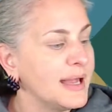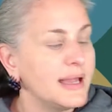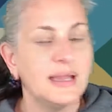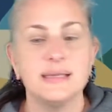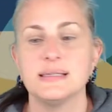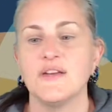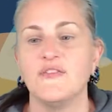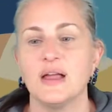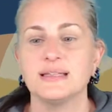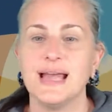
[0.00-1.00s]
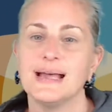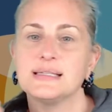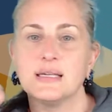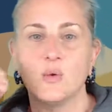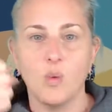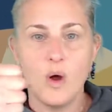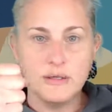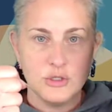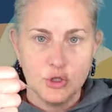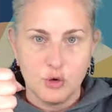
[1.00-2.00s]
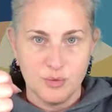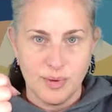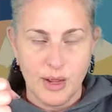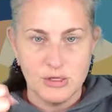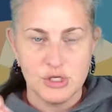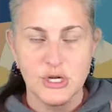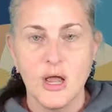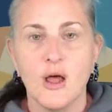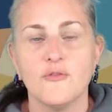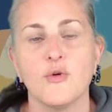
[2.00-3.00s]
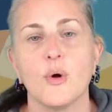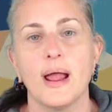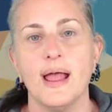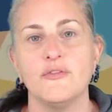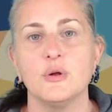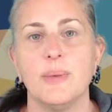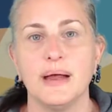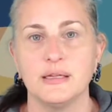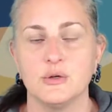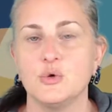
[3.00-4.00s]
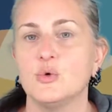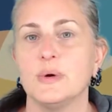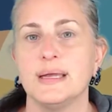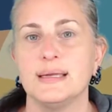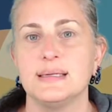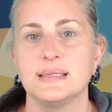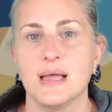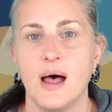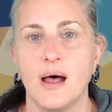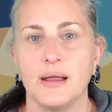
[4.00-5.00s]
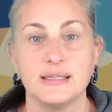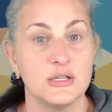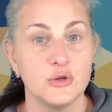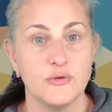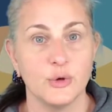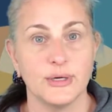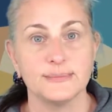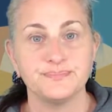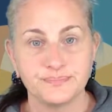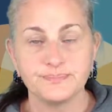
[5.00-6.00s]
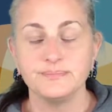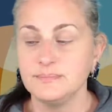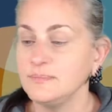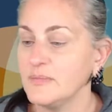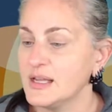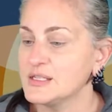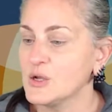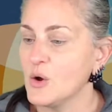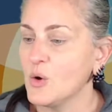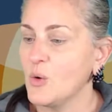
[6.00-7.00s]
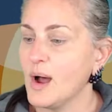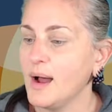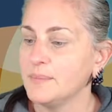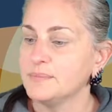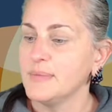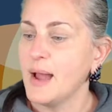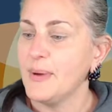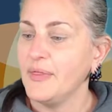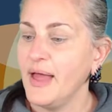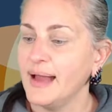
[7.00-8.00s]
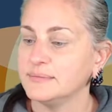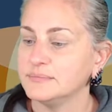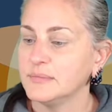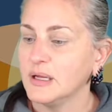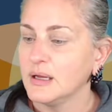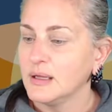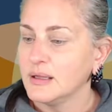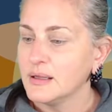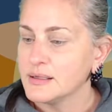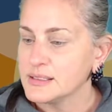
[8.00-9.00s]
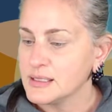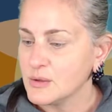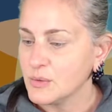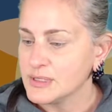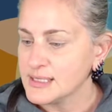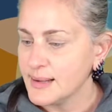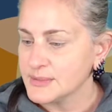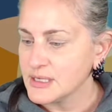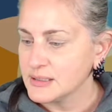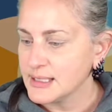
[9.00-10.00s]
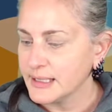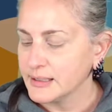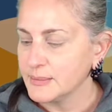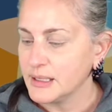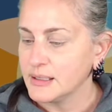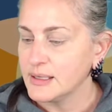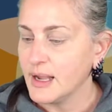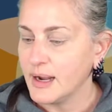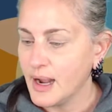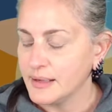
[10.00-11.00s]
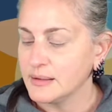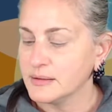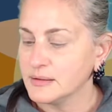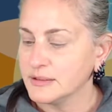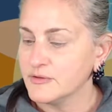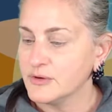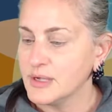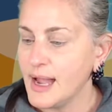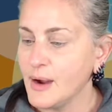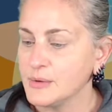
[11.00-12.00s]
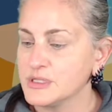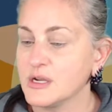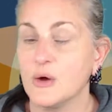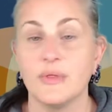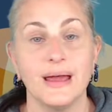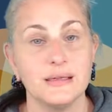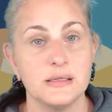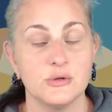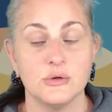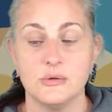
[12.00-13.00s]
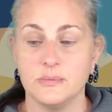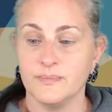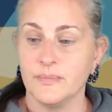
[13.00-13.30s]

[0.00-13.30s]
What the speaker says: is a fantastic 1-2 punch for everybody who is interviewing. So how about that? Let's see. What is Amazon telling me? I got a delivery hours ago. That is true.